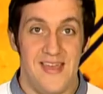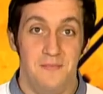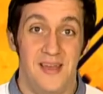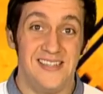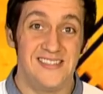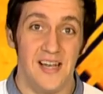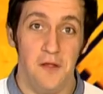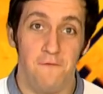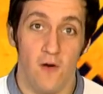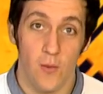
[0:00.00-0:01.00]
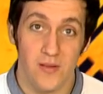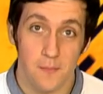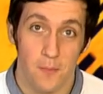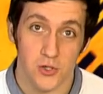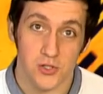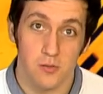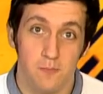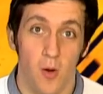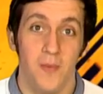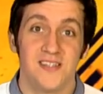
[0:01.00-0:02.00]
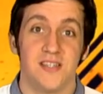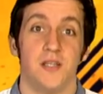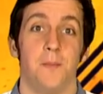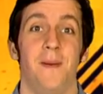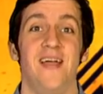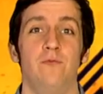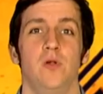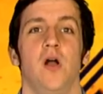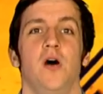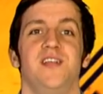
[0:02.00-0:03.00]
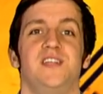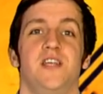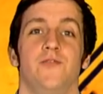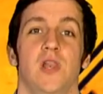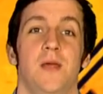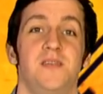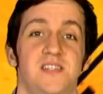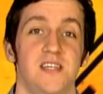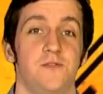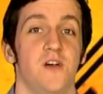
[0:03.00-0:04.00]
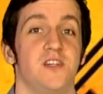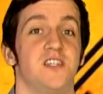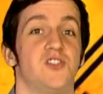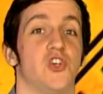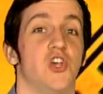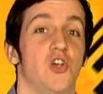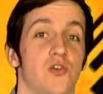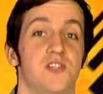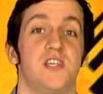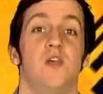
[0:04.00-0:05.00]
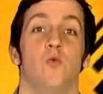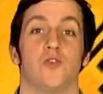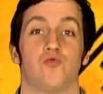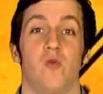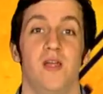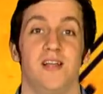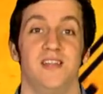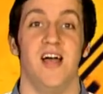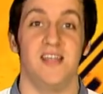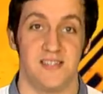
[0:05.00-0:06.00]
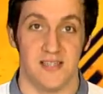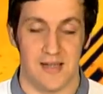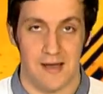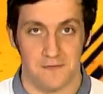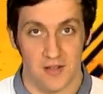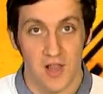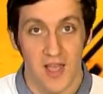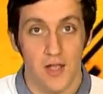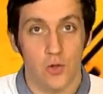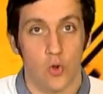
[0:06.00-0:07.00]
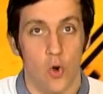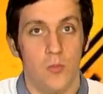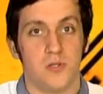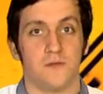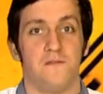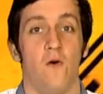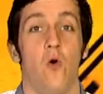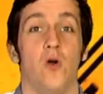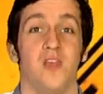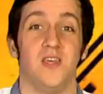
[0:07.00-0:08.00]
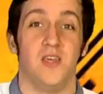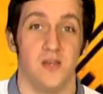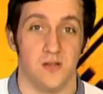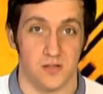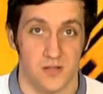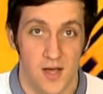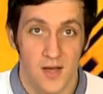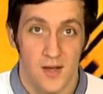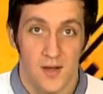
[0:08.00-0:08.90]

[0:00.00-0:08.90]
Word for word: Immediately following the Boston bombings, the debate regarding civil liberties versus security was reignited after laying dormant for years.